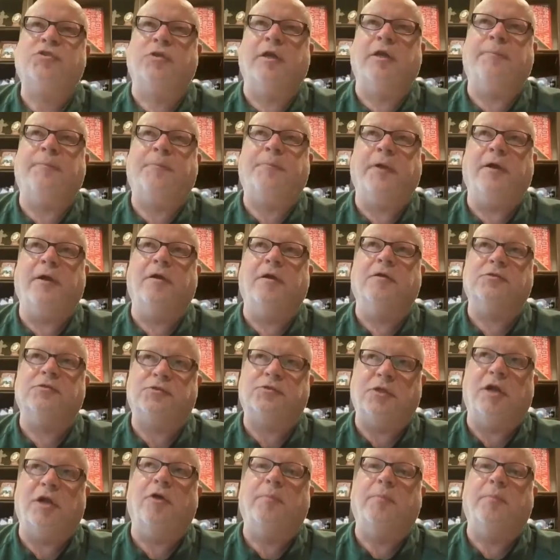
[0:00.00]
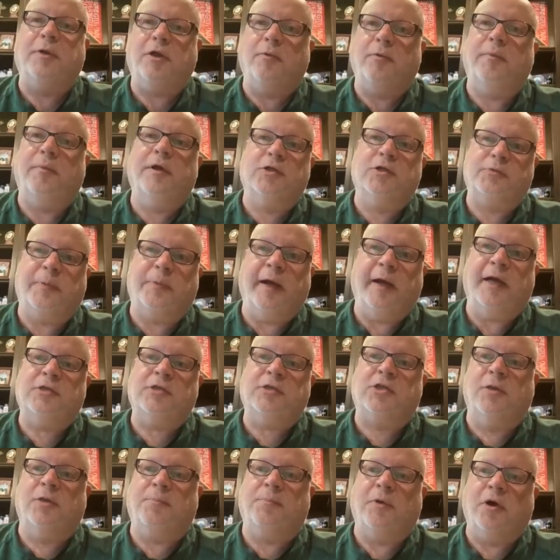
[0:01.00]
appears that OBU men's
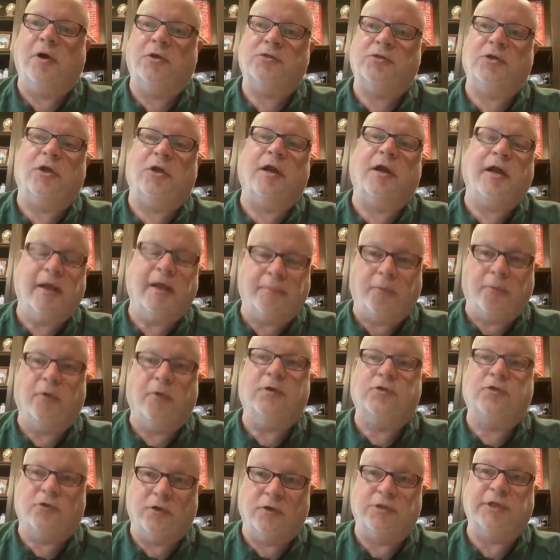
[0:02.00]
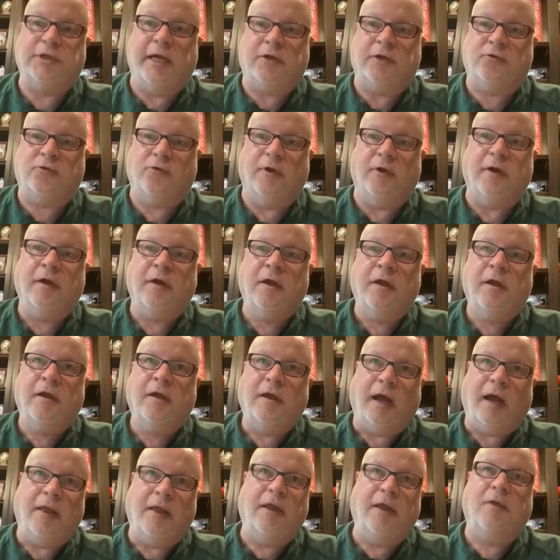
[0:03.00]
basketball is on an upward trajectory.
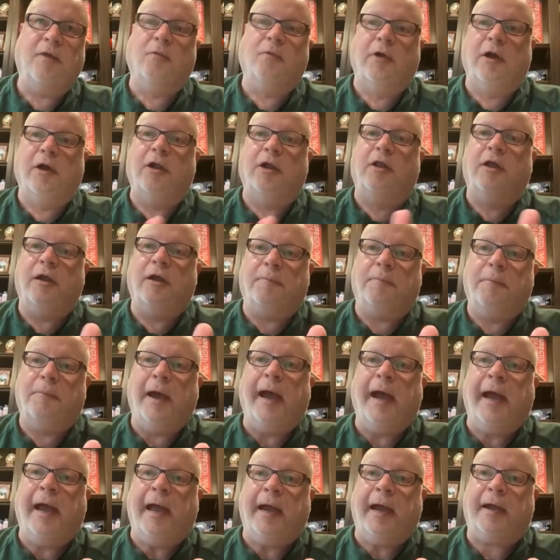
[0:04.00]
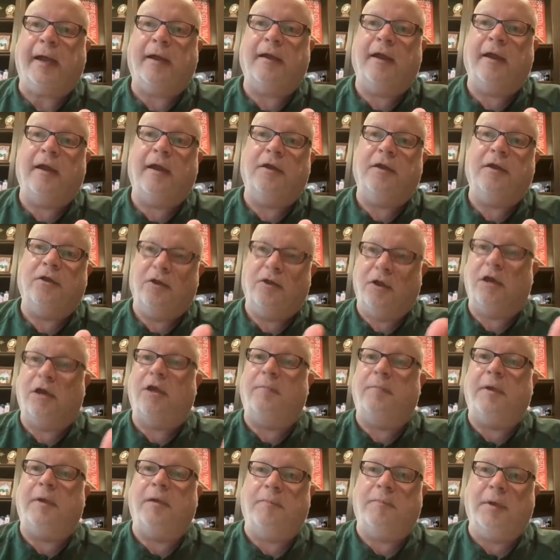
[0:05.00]
I think we're going to look back, and you're going
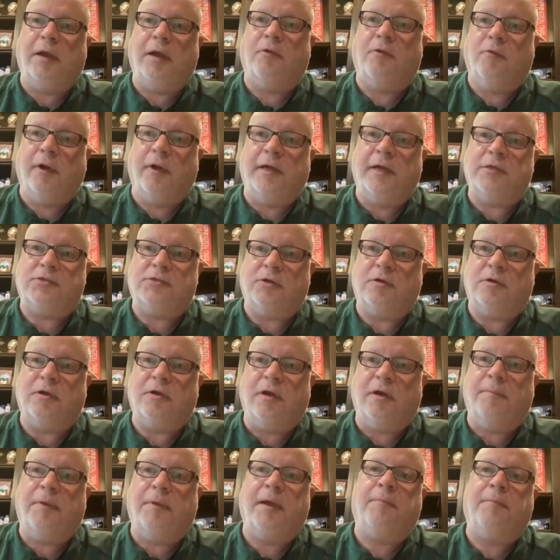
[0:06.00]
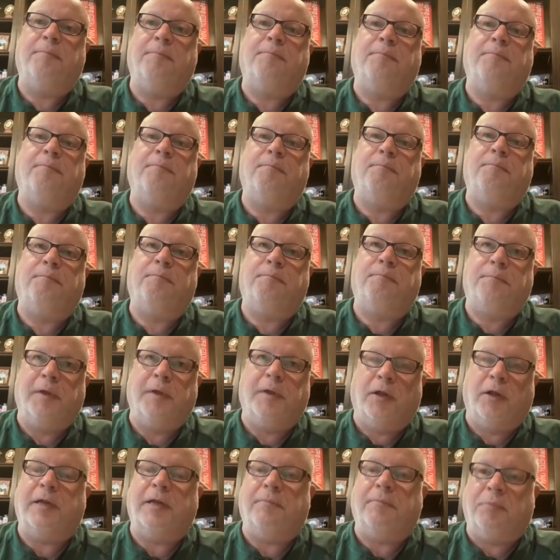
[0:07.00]
to be a big reason, a big
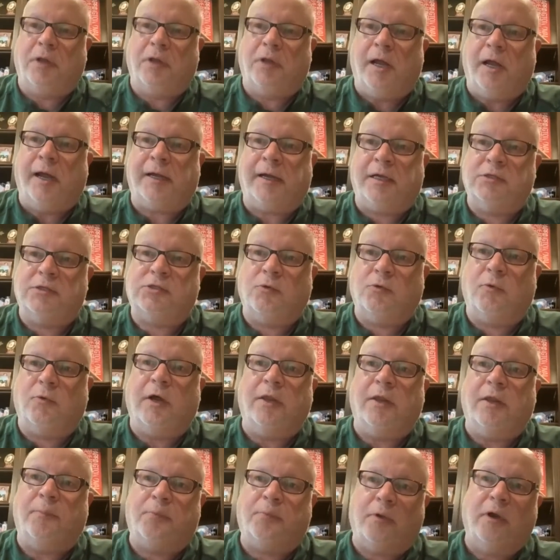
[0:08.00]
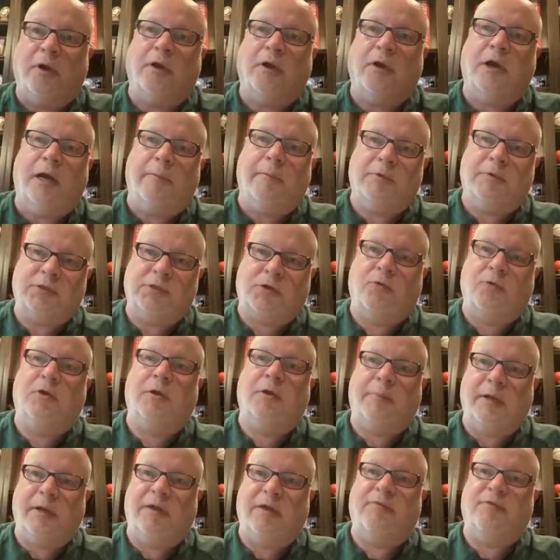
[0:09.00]
building block as to why the program is going
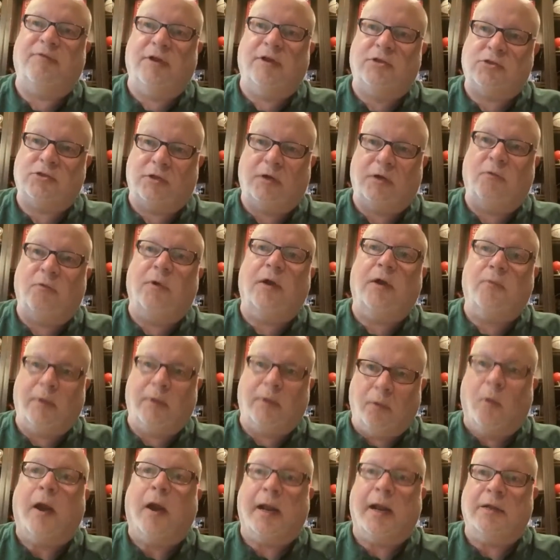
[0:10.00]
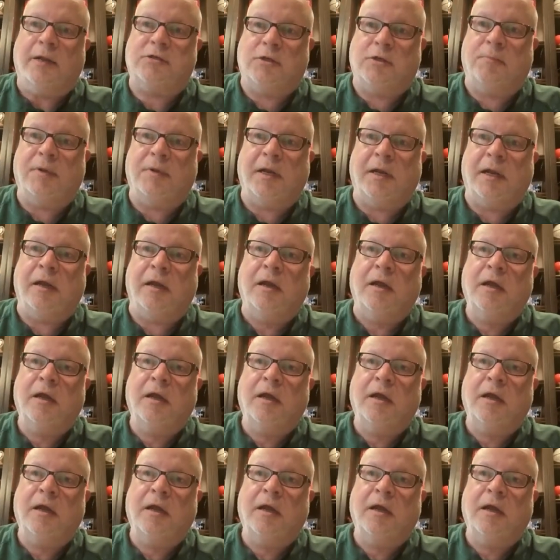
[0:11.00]
to be eventually where we want it to be.